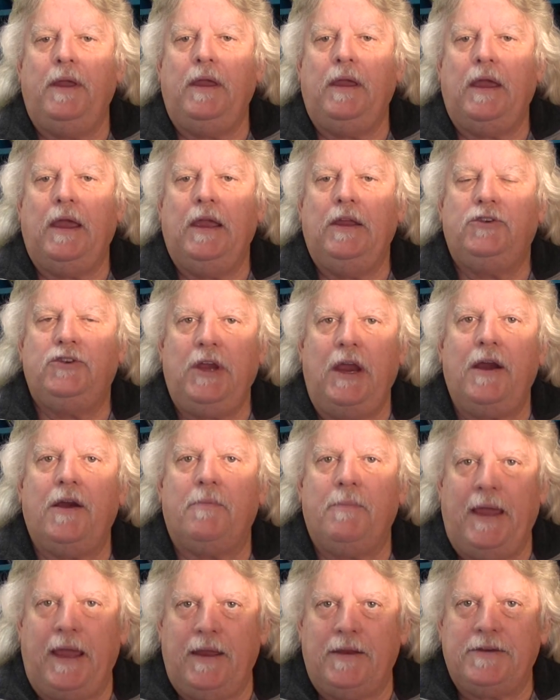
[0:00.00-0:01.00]
be a
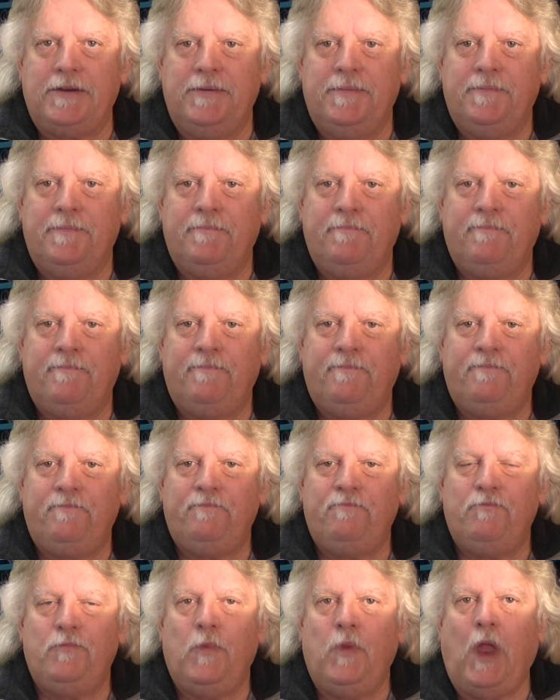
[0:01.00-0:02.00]
chair match.
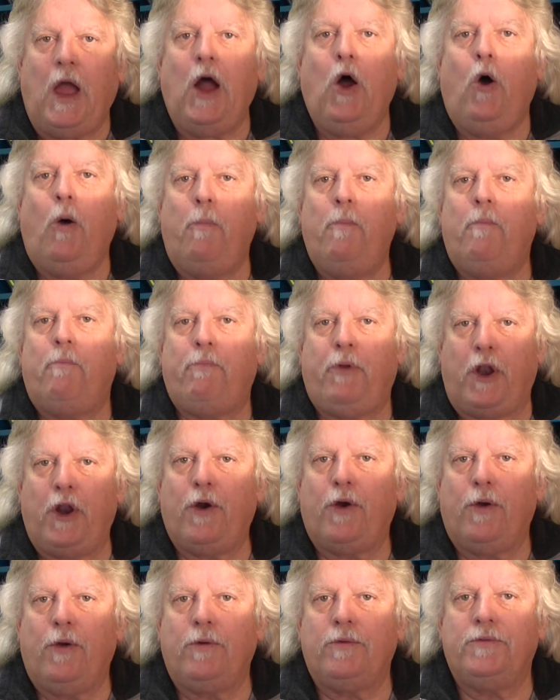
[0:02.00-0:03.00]
I hope
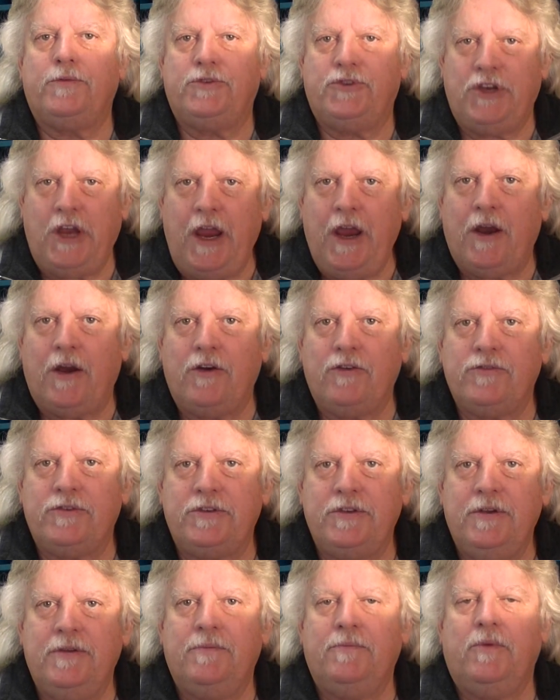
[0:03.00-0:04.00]
plural
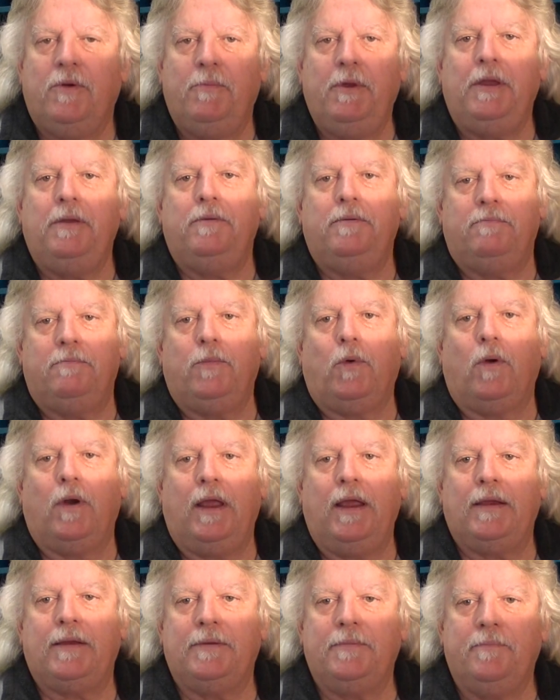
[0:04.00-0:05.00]
chairs would be more
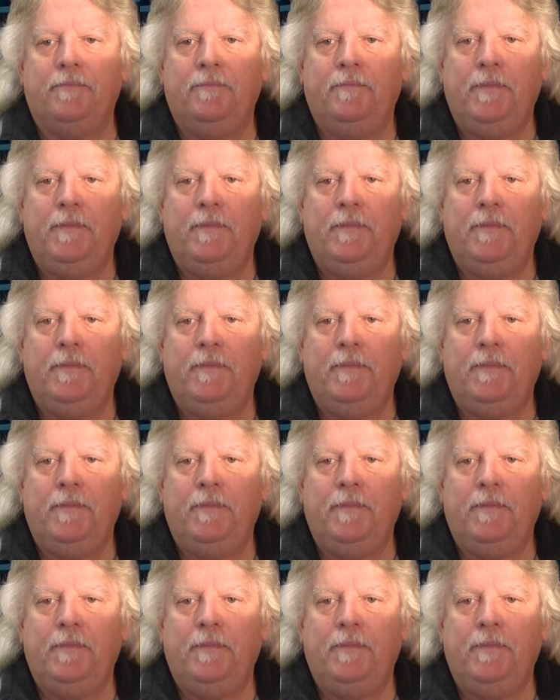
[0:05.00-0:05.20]
like it.